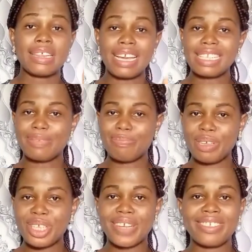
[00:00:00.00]
That
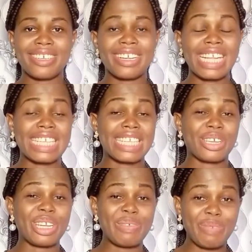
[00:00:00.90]
piece of chocolate is
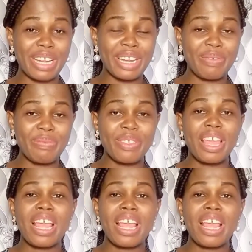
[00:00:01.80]
calling my name.